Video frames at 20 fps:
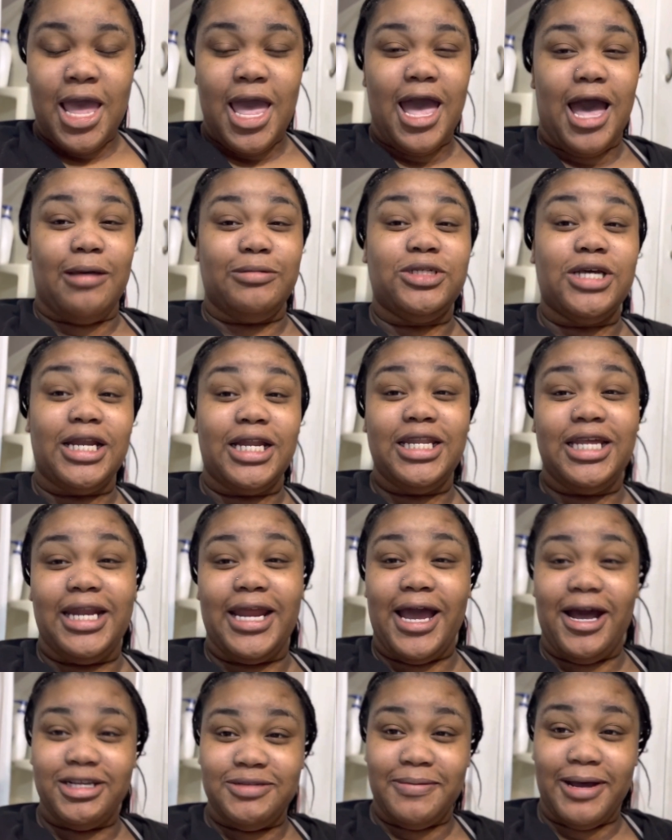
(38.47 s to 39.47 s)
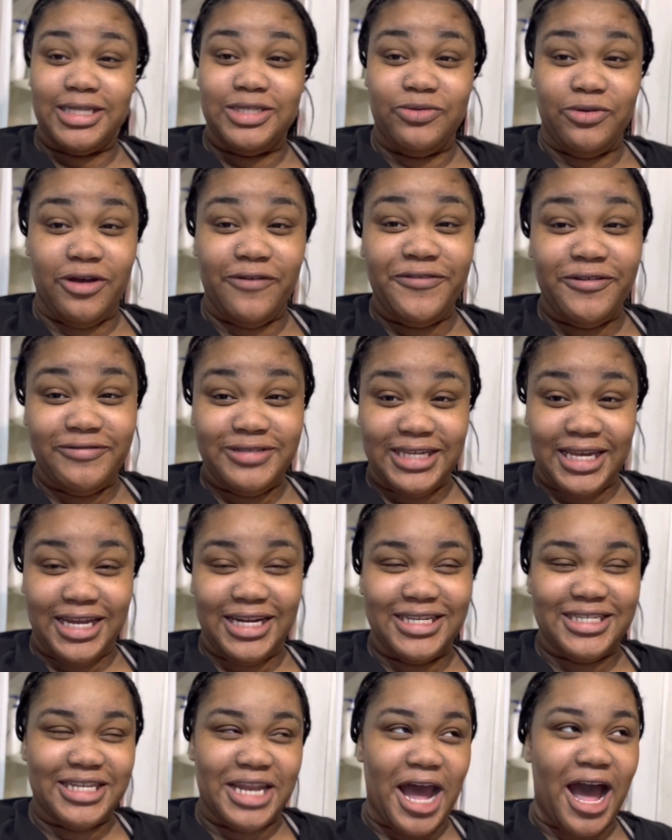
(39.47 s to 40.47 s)
I'm trying to leave the house by 12.15.
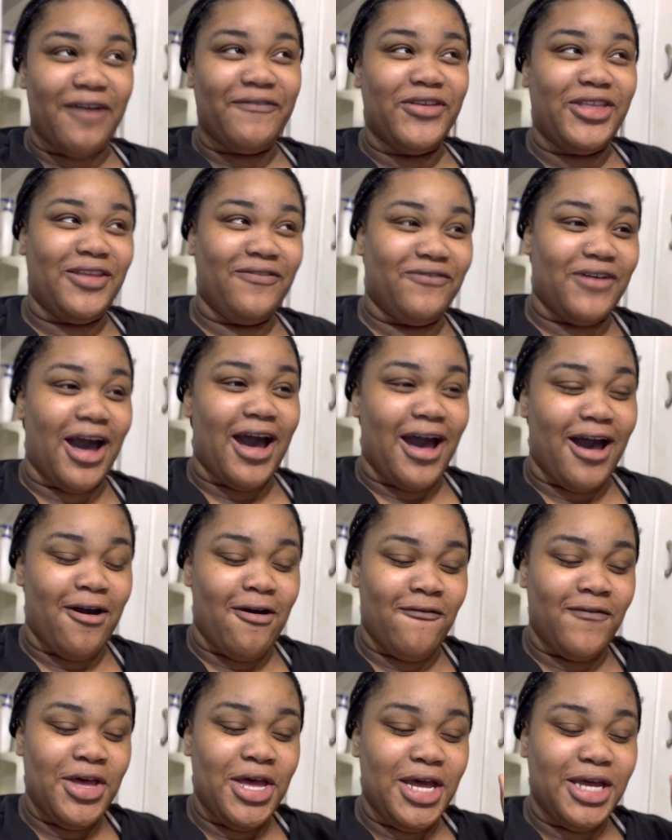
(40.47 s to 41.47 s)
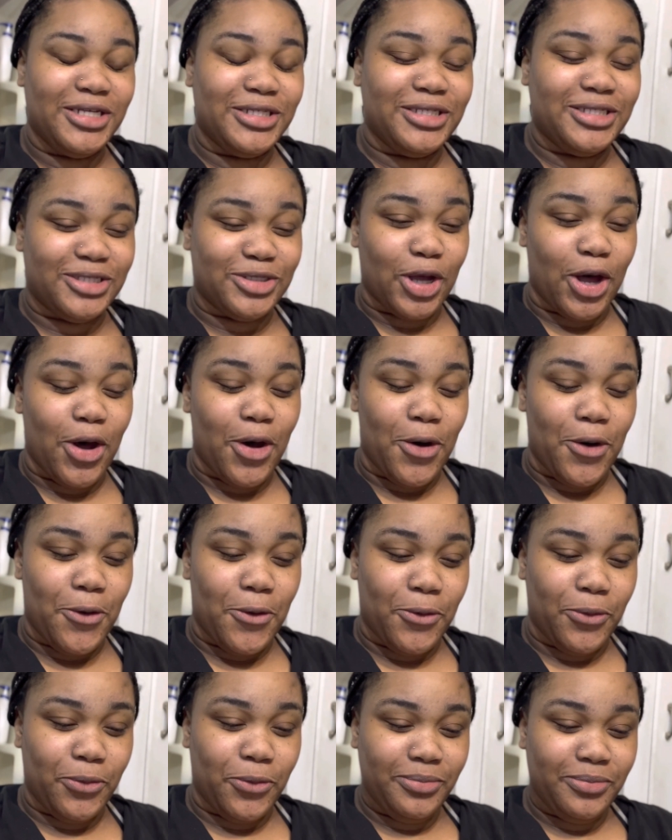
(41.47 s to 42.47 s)
It's 9.55.
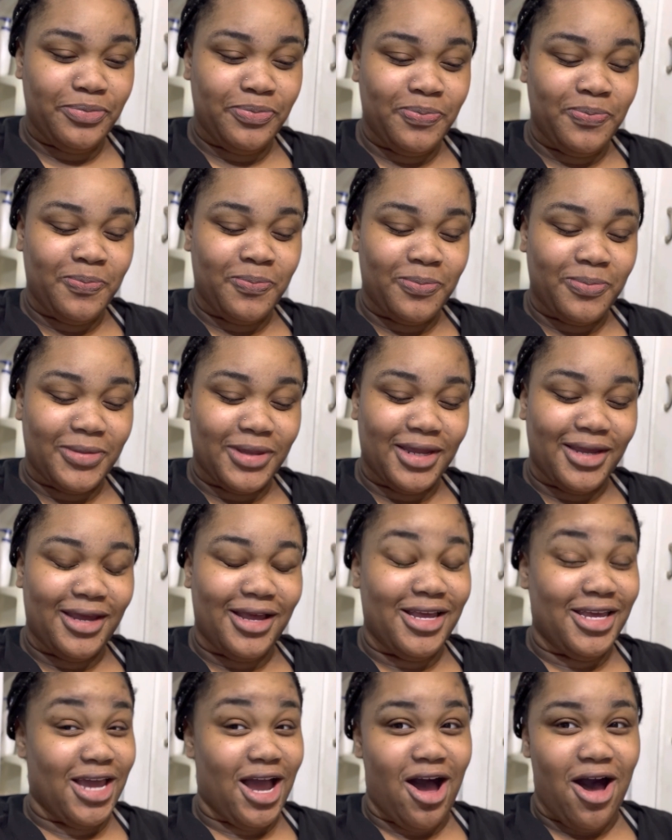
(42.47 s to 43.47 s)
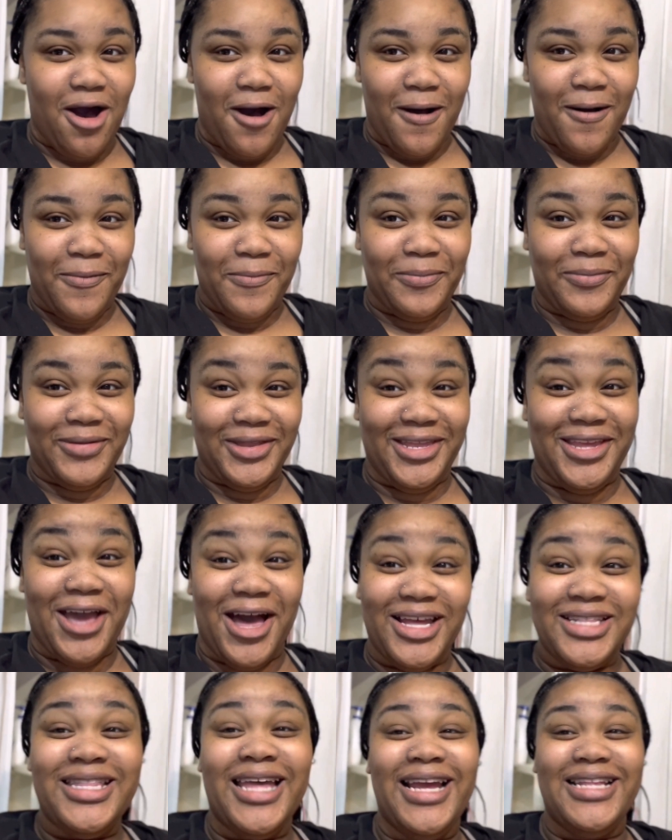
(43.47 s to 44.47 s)
So, y'all, do
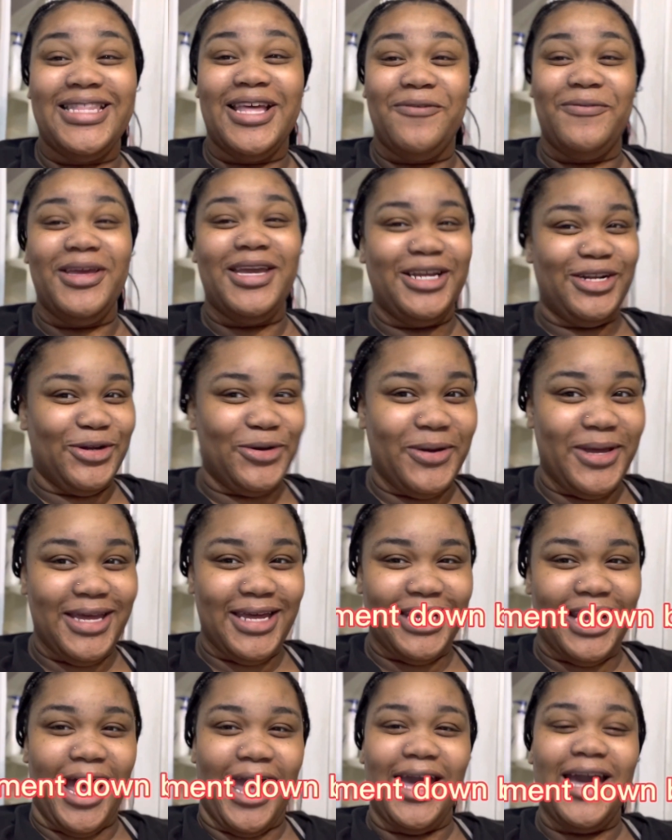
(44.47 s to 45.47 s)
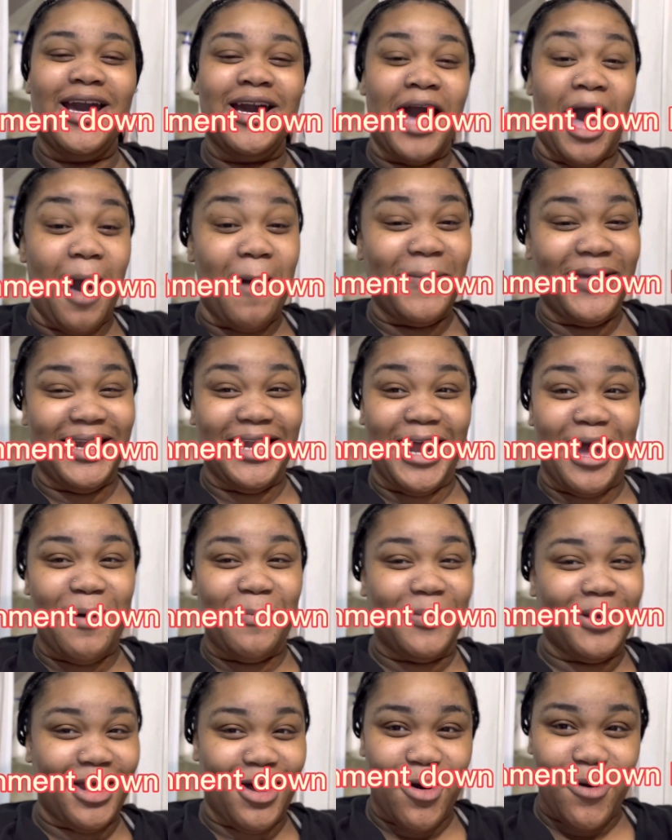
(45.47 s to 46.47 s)
y'all think that we can do it? Like, comment down
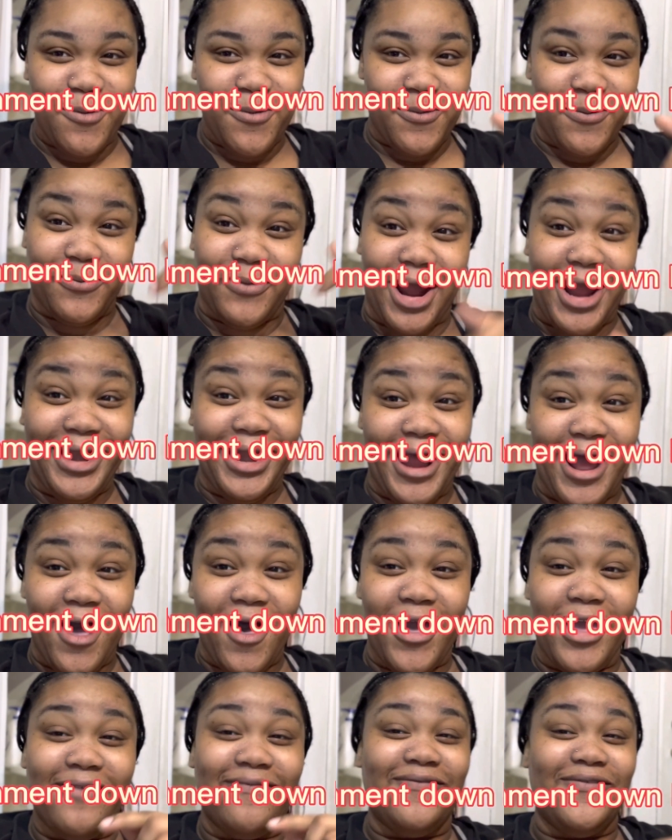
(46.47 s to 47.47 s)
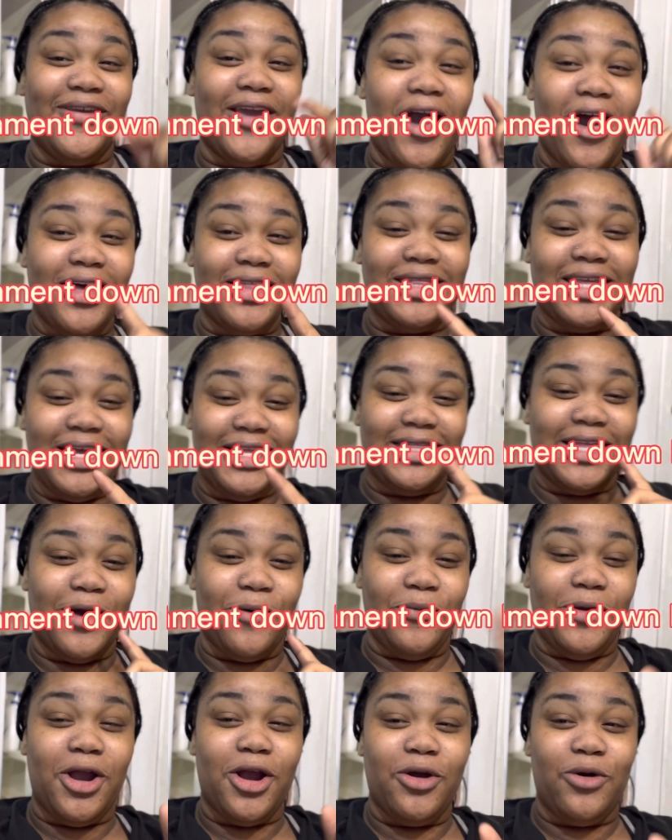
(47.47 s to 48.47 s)
below right now if y'all think that
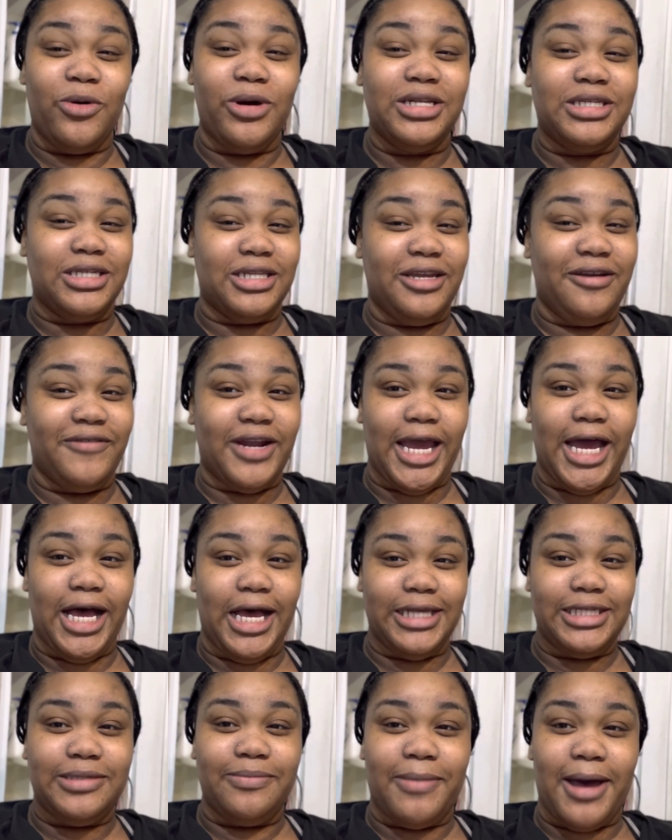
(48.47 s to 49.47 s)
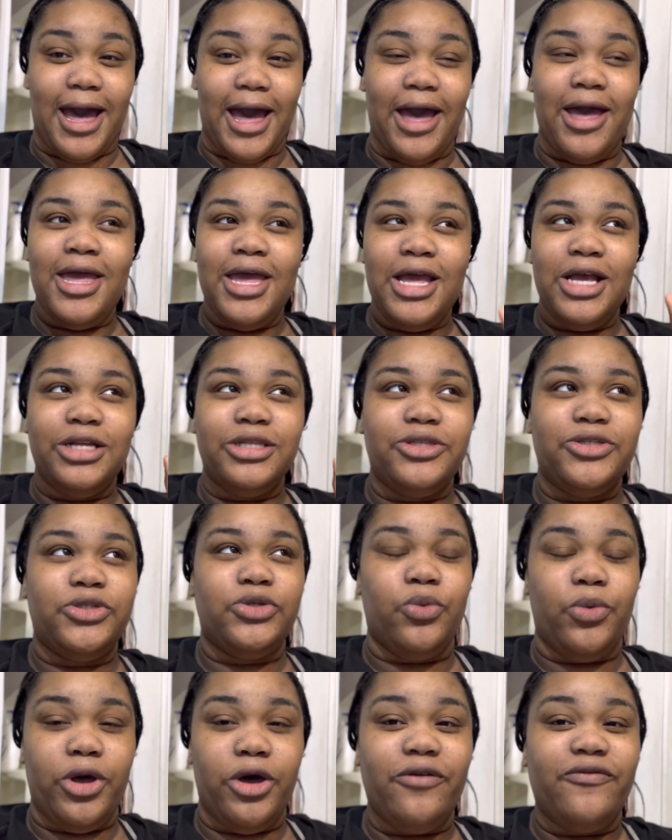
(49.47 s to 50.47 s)
we are going to leave the house by
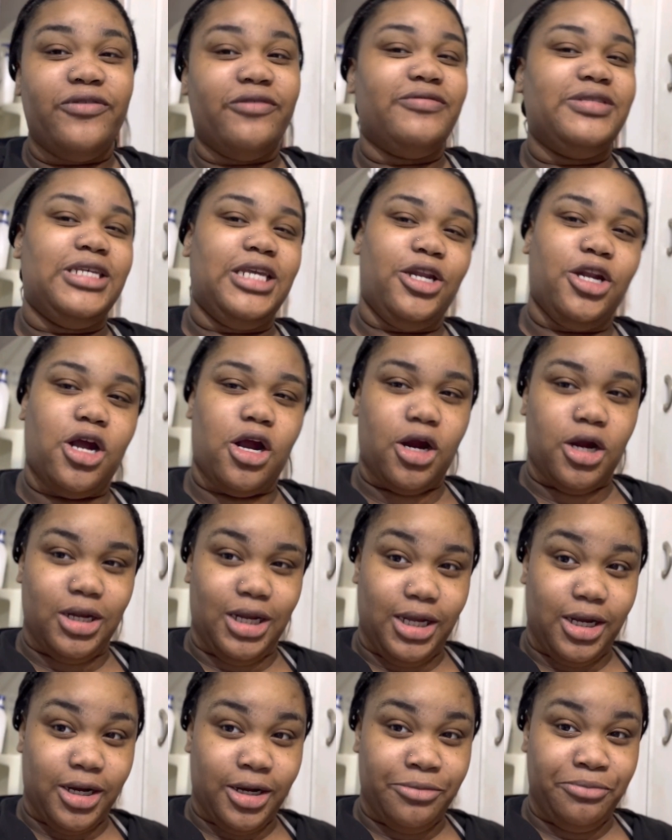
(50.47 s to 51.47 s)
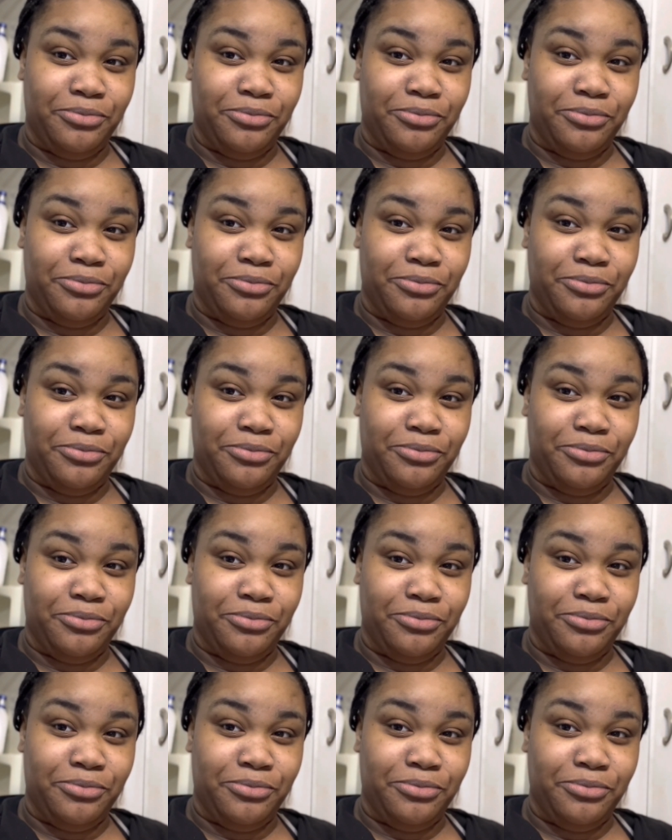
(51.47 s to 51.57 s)
12.15 or earlier.